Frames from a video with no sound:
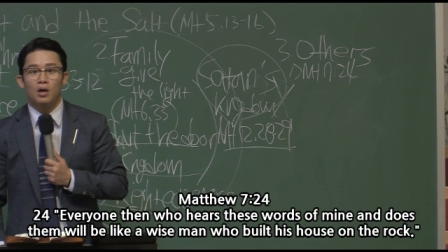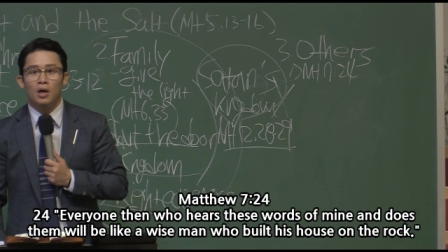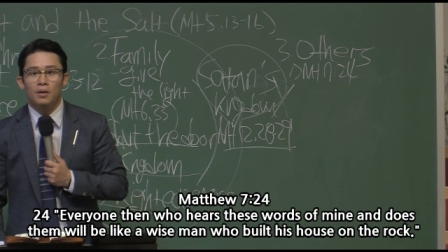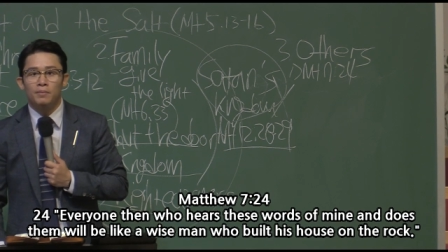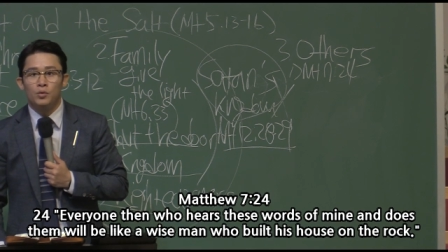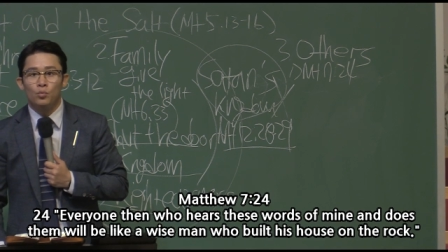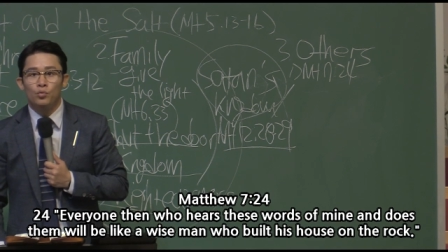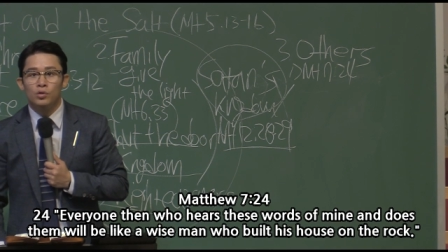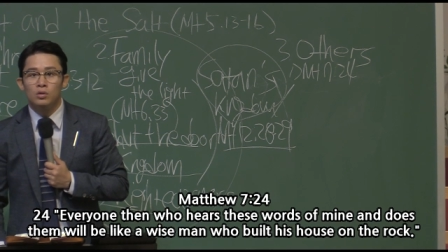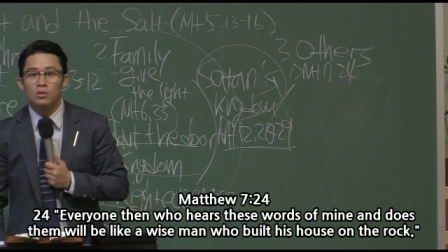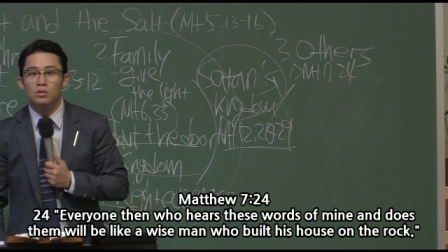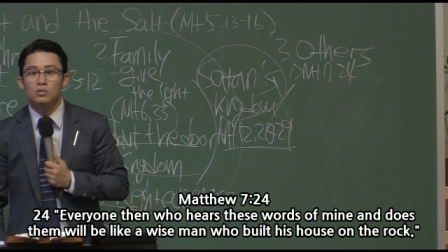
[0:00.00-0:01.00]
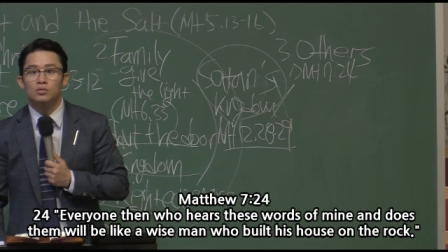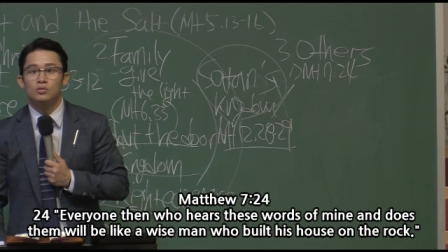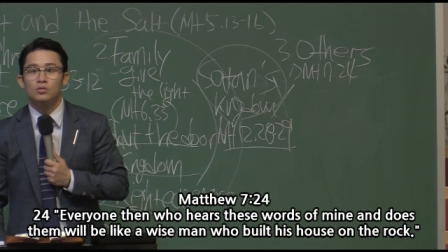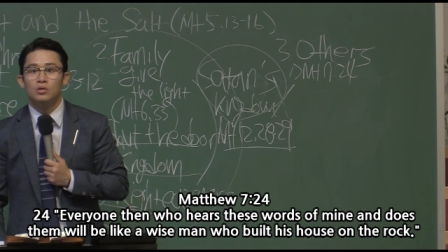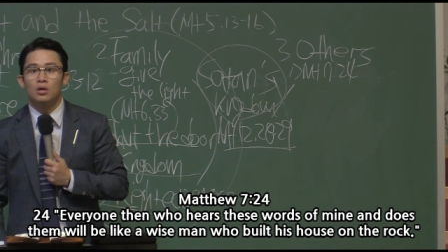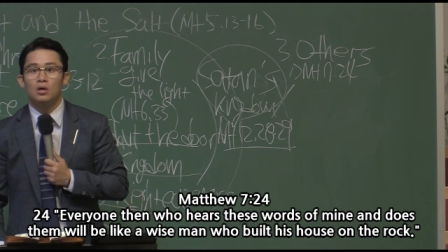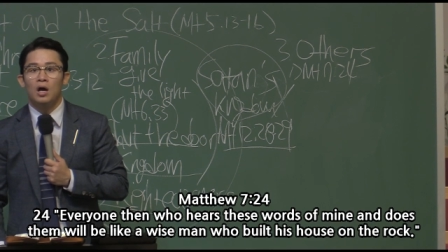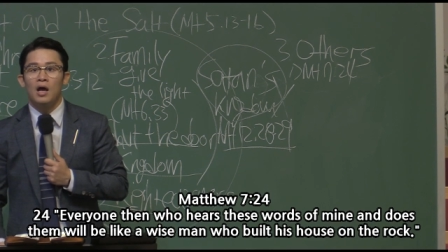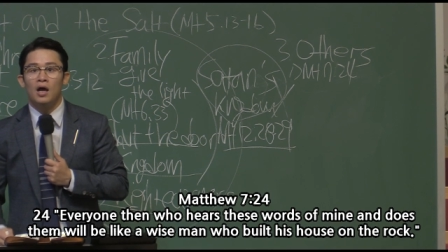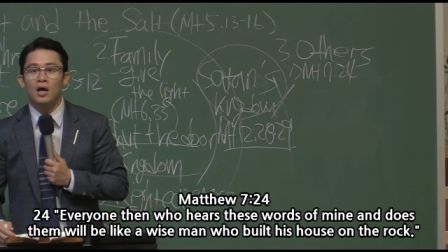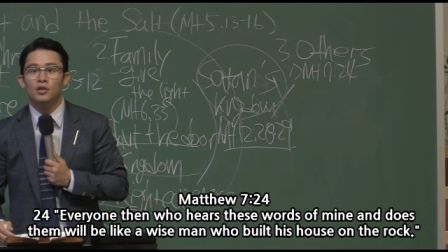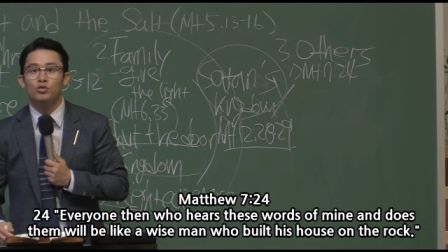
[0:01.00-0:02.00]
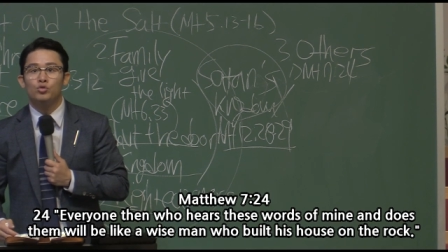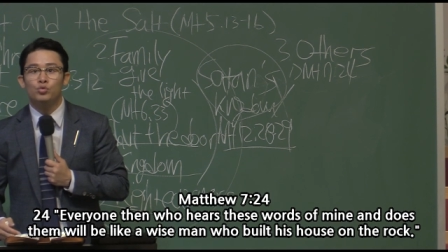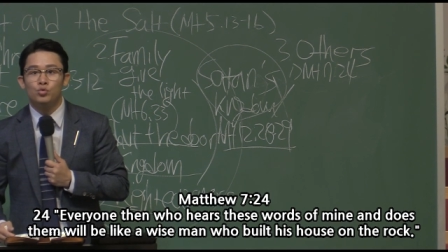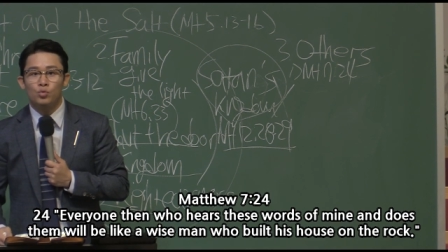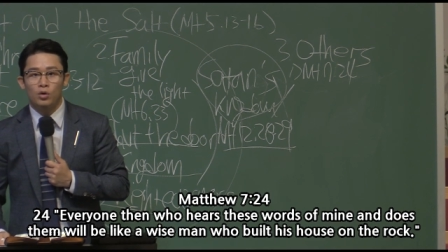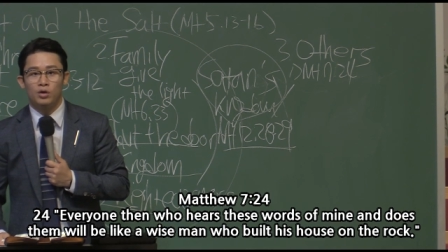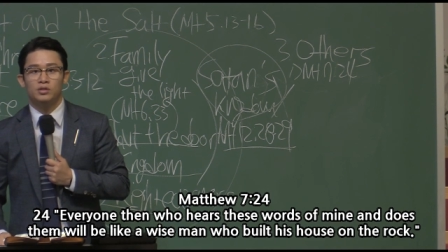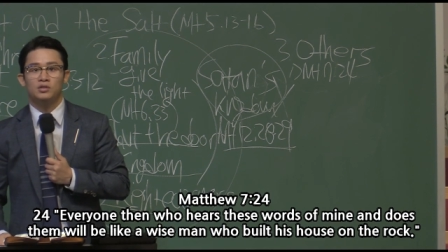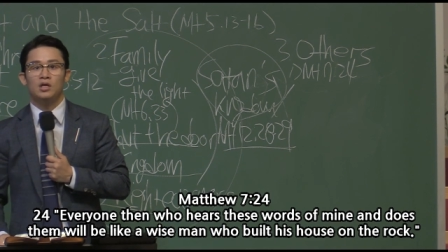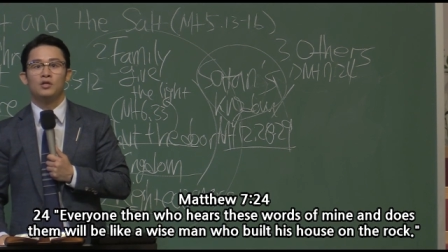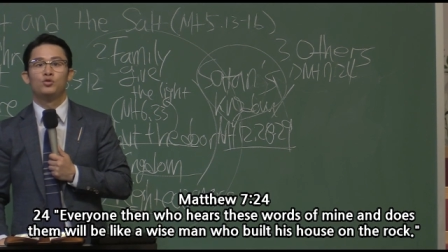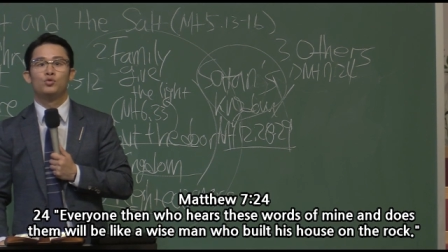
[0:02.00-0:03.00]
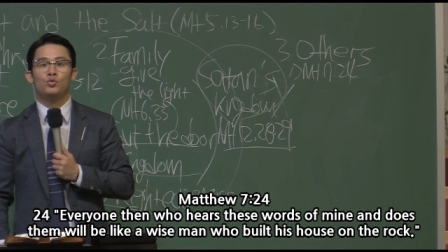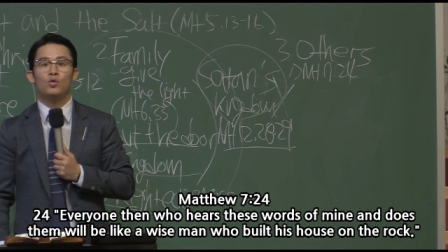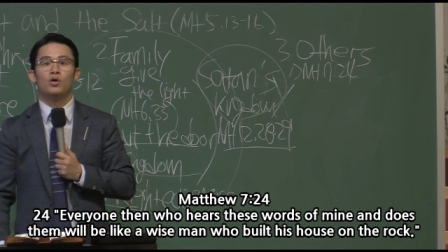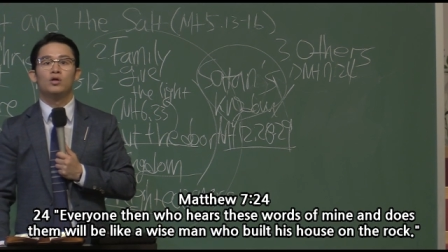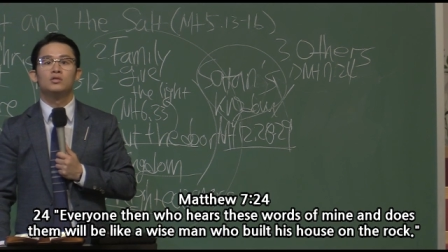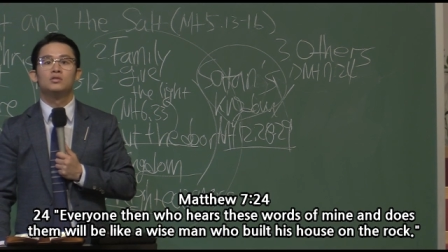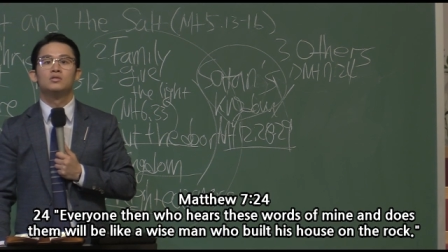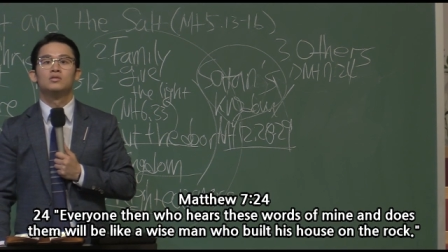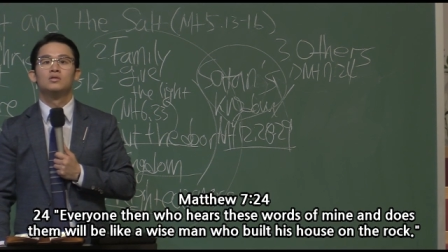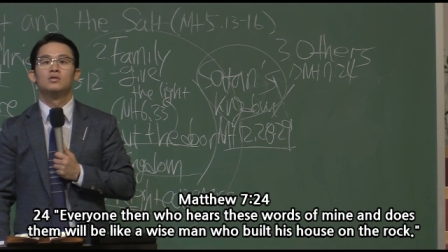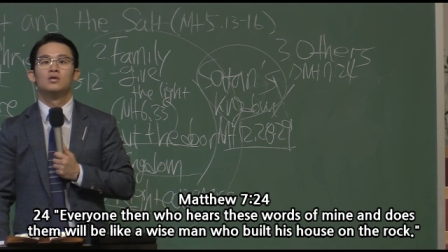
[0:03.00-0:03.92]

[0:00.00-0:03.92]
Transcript: I mean will uh, and doers and doers